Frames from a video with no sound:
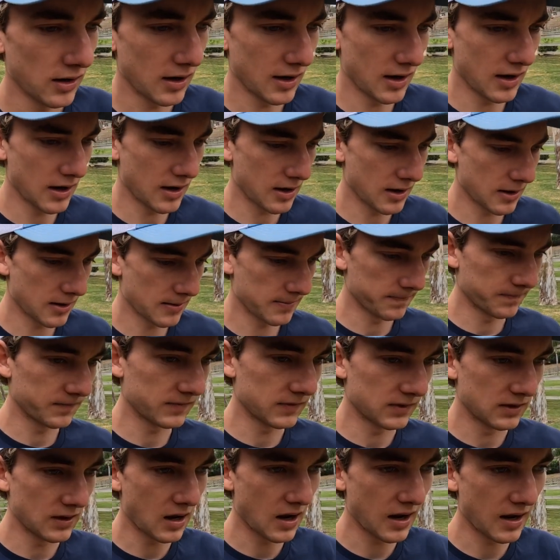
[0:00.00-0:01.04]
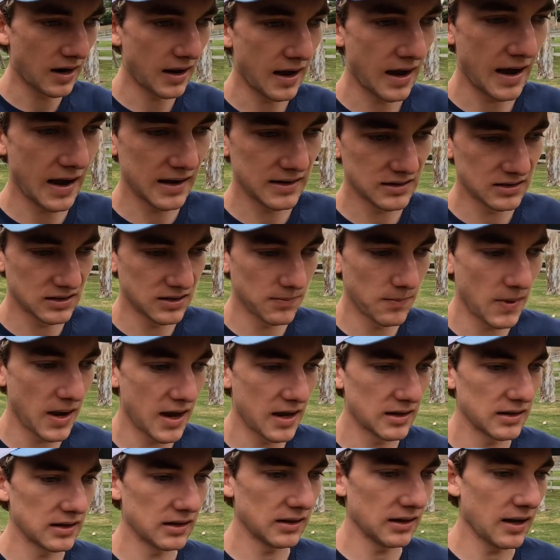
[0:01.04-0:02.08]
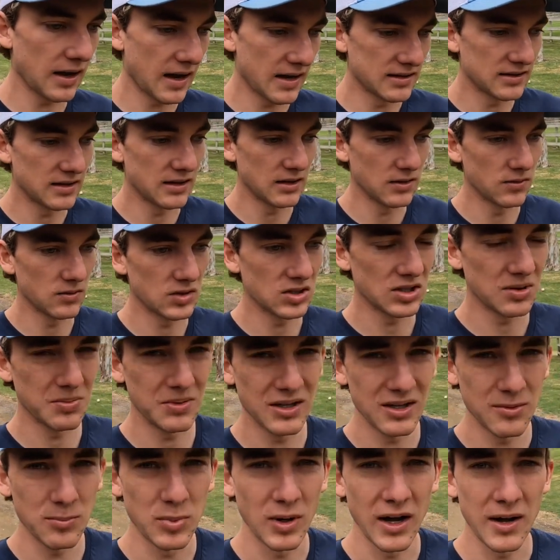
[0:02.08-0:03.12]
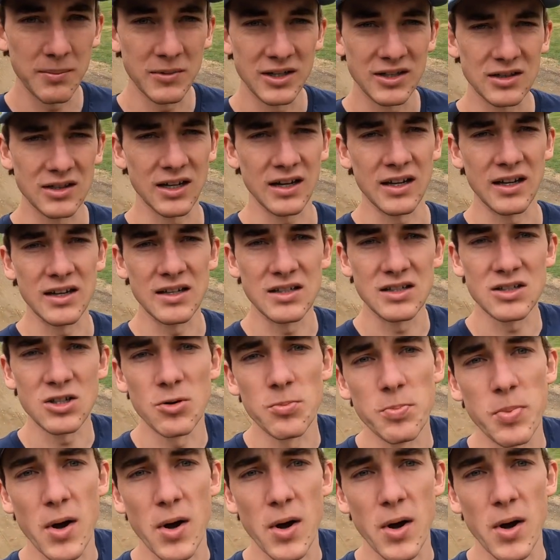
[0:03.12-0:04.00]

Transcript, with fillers: Um, not as demanding as he used to be, but I mean, look, he's still